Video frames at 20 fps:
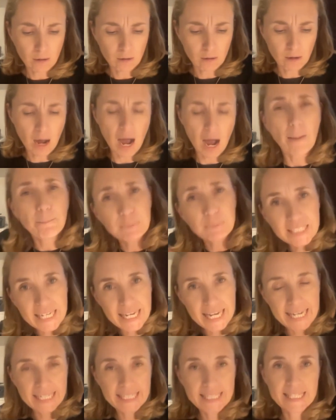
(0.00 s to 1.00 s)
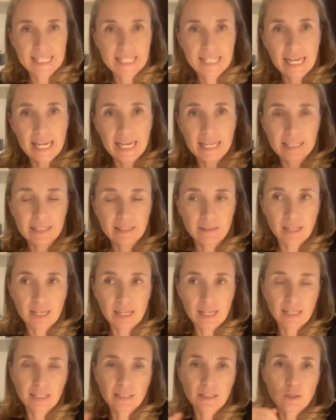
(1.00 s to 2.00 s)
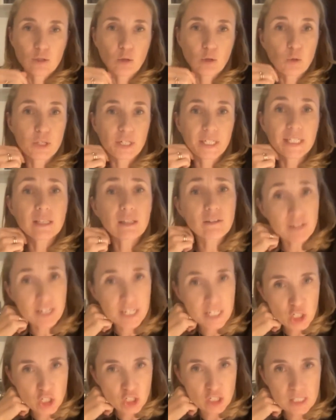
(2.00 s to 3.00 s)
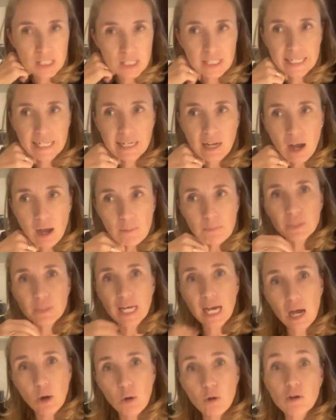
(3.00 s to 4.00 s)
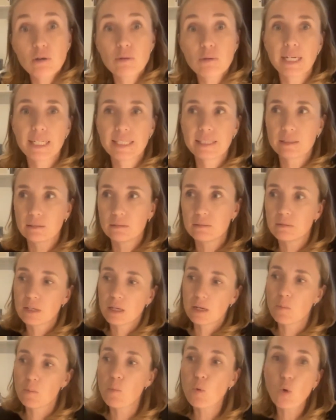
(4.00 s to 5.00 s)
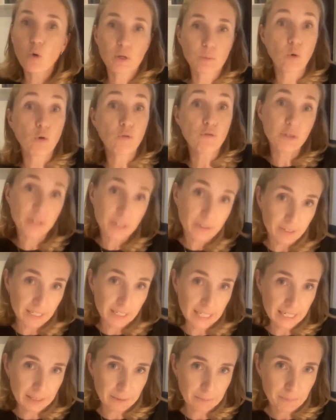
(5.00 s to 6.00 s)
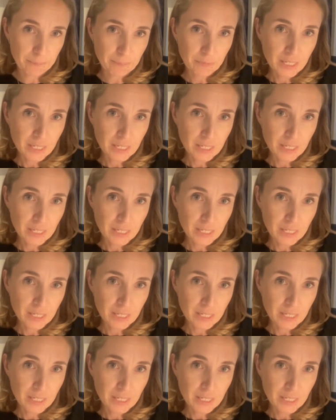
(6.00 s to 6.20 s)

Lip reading: updates and all the innovations, they come now quite more and more frequently.